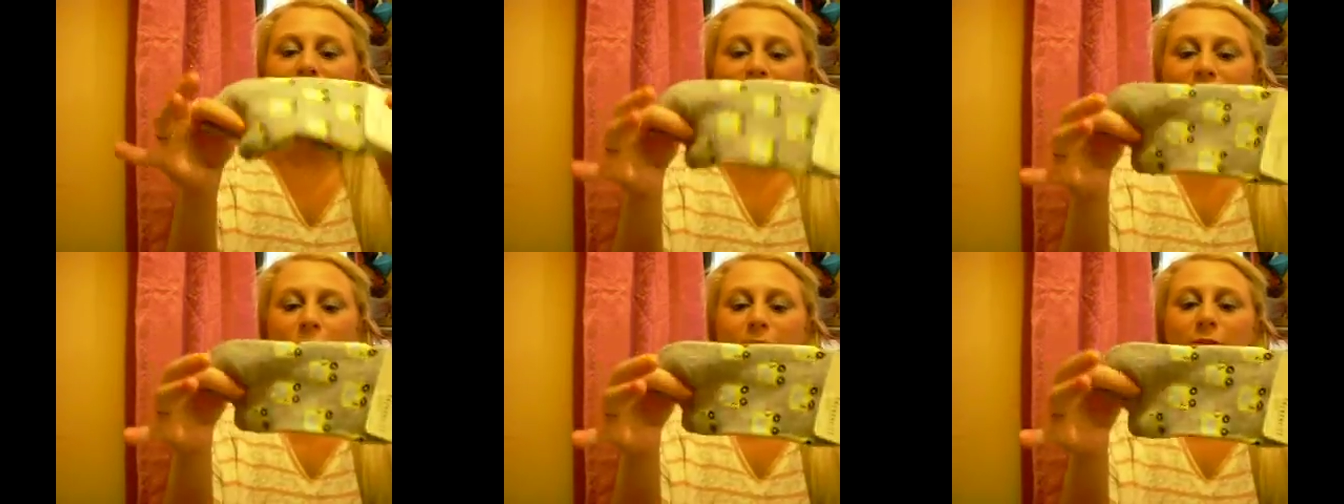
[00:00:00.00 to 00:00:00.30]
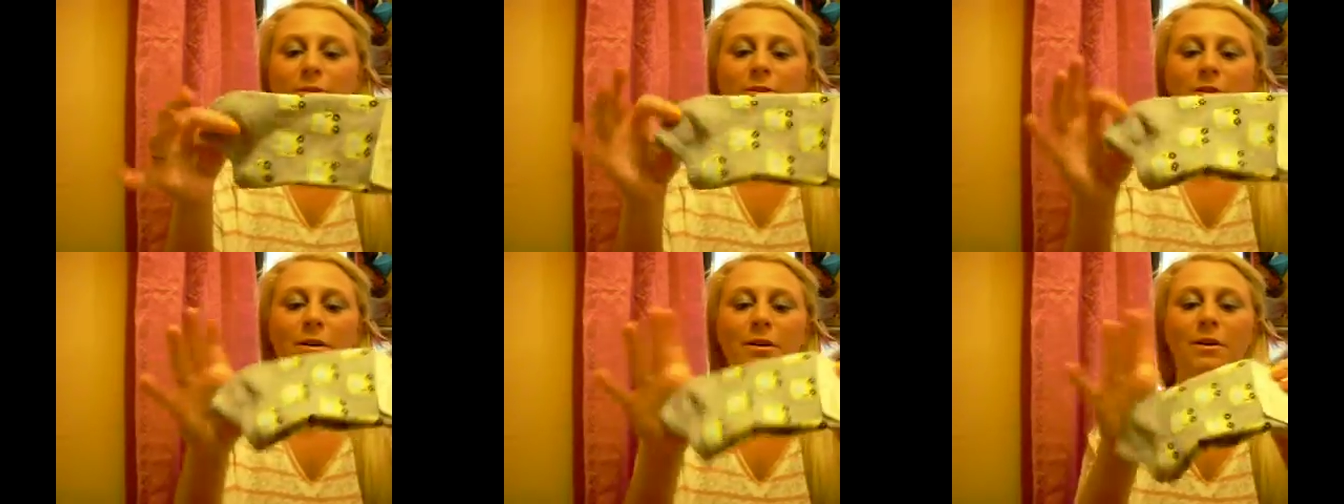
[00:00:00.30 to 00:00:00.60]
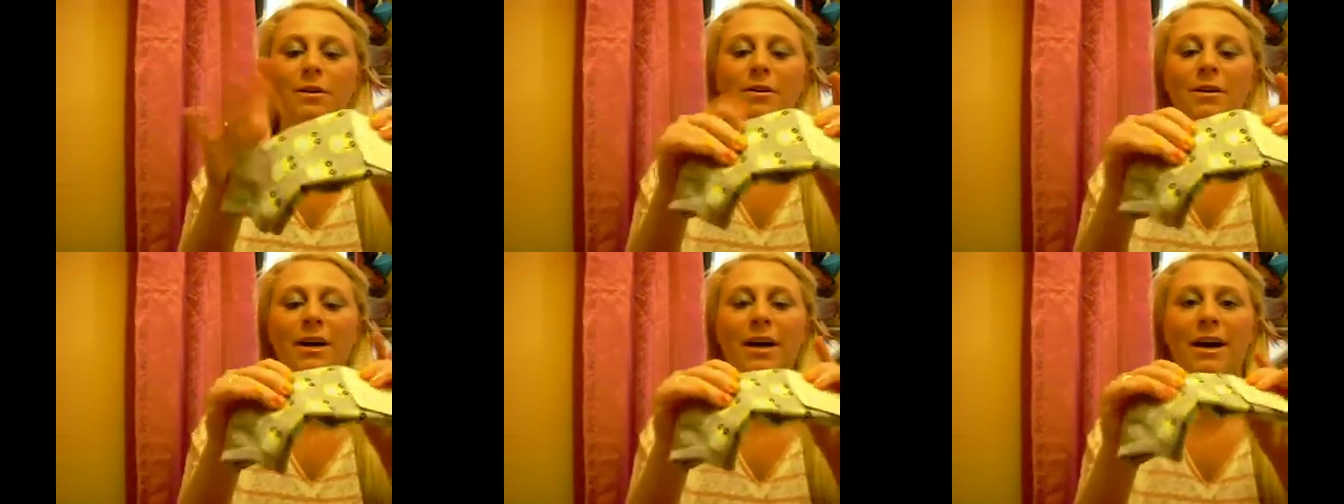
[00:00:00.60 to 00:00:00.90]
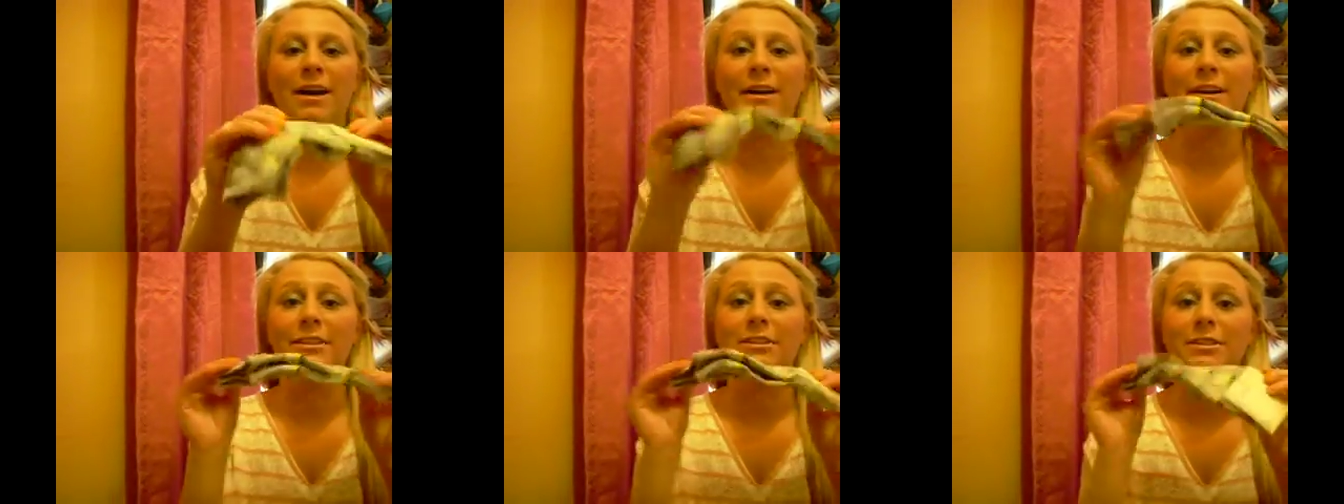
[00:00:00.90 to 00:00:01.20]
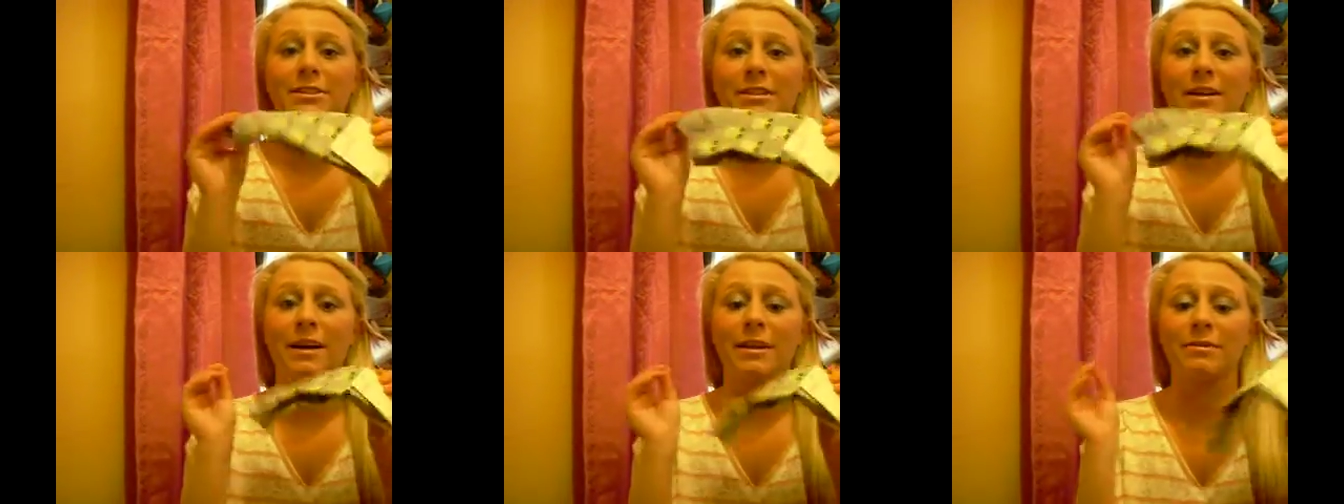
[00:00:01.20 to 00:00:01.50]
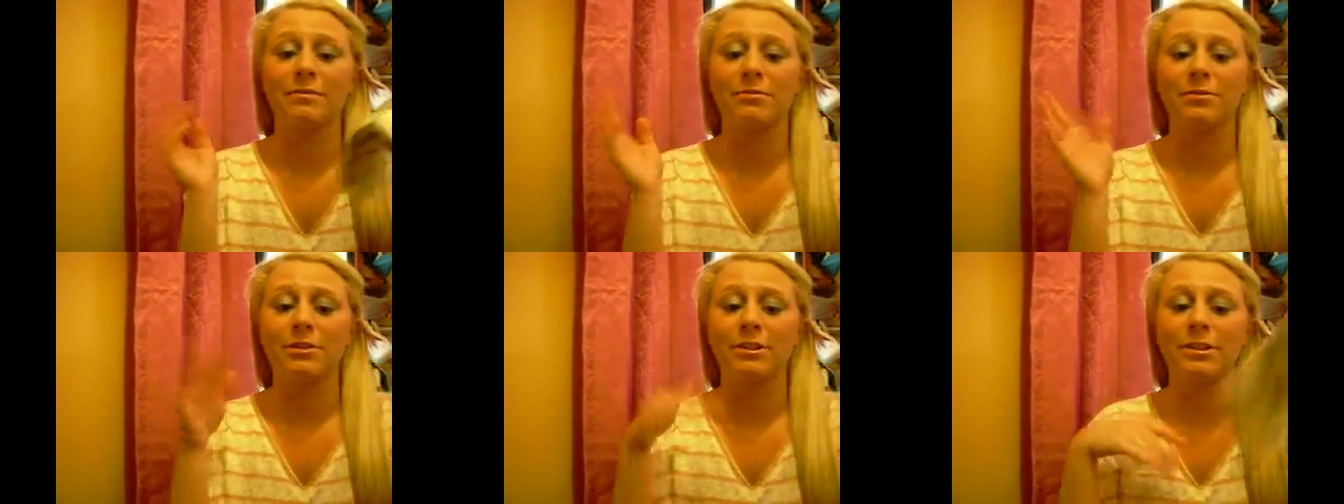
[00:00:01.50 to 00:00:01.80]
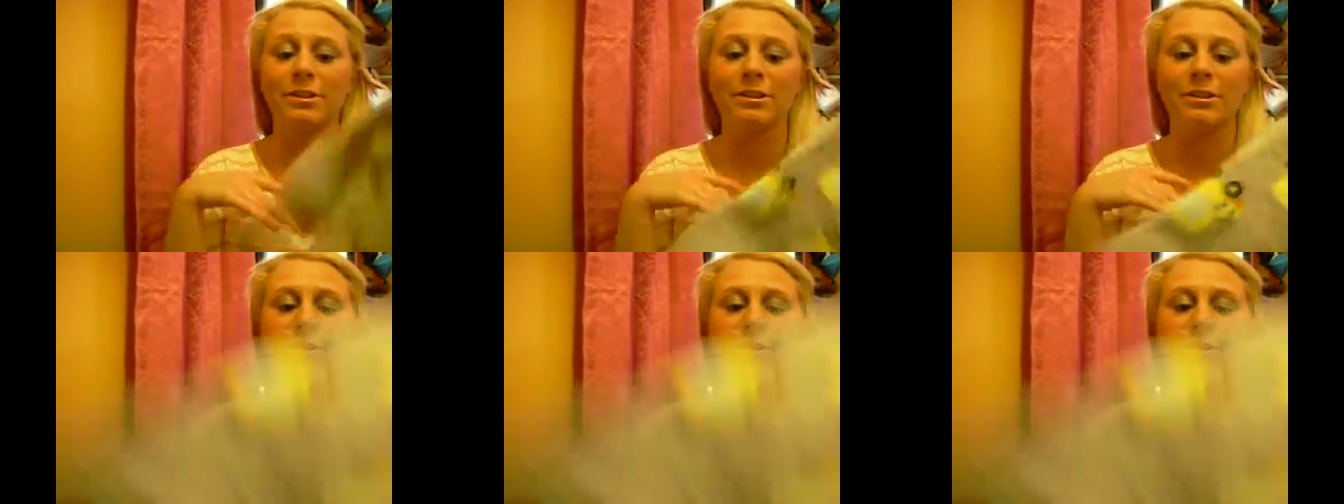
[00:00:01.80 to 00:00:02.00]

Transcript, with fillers: too, so I just got him for.